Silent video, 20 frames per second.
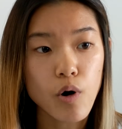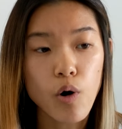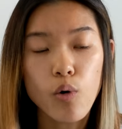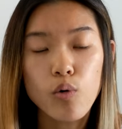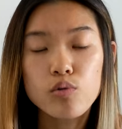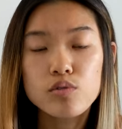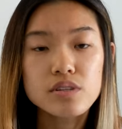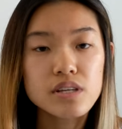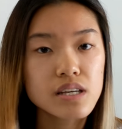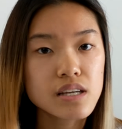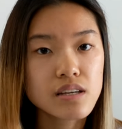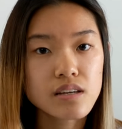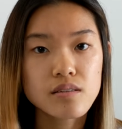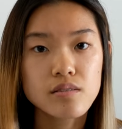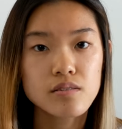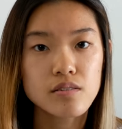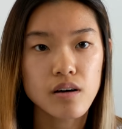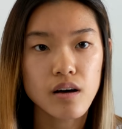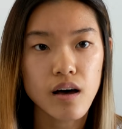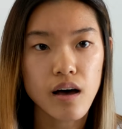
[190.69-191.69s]

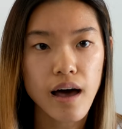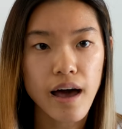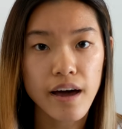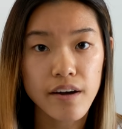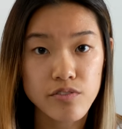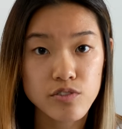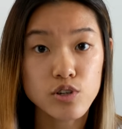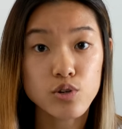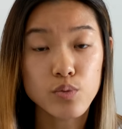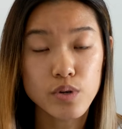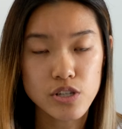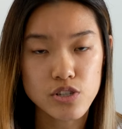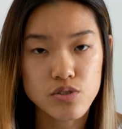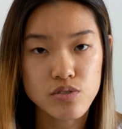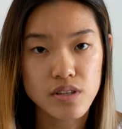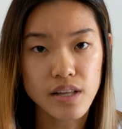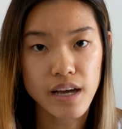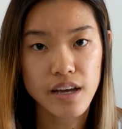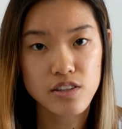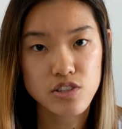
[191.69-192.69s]
only after we do
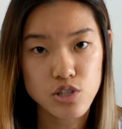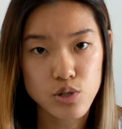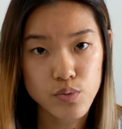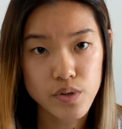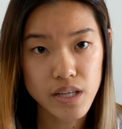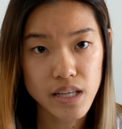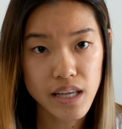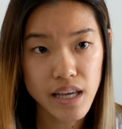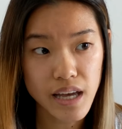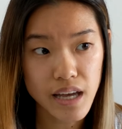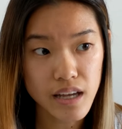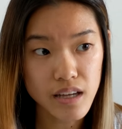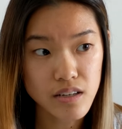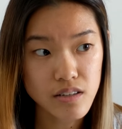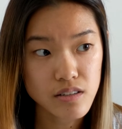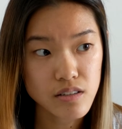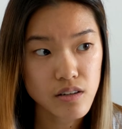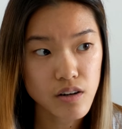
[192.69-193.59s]
that do we get